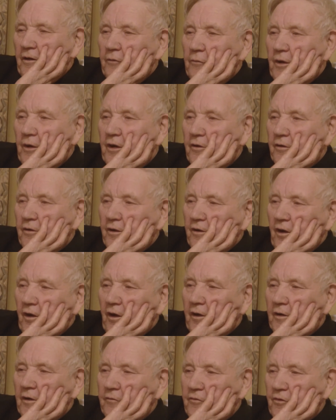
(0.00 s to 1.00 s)
and he reared the
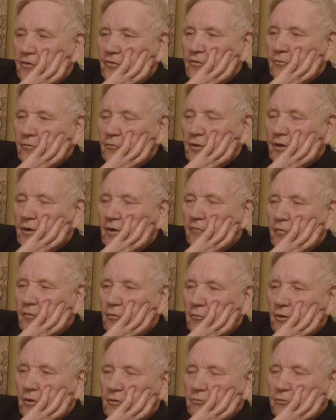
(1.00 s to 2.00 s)
9 of us, and we
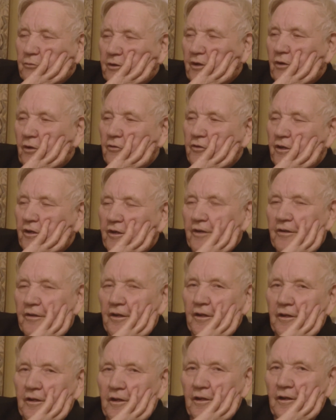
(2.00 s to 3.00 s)
never went without
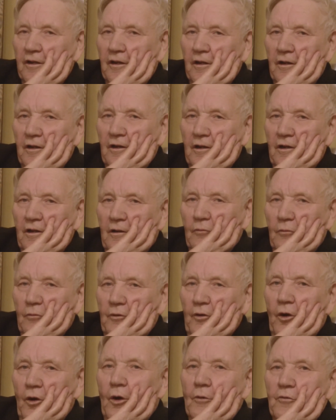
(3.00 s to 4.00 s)
anything.
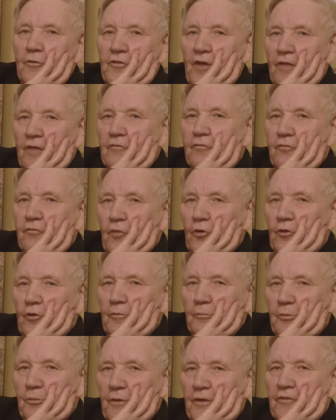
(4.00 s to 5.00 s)
We always had full
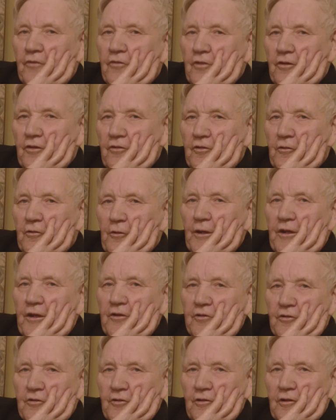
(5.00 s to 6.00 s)
and plenty to
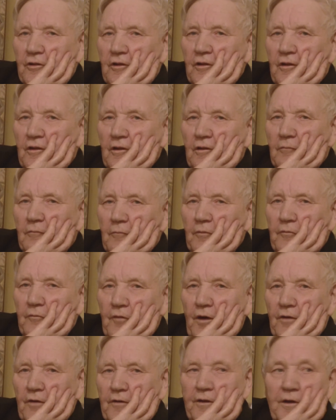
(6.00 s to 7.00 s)
eat. My
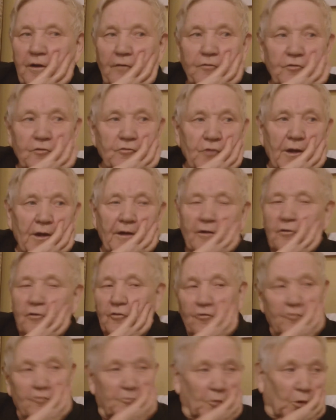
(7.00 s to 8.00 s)
father never
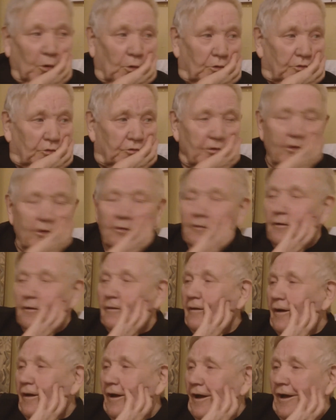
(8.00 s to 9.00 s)
drank or smoked,
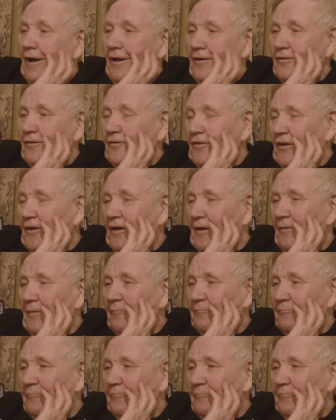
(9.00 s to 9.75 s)
and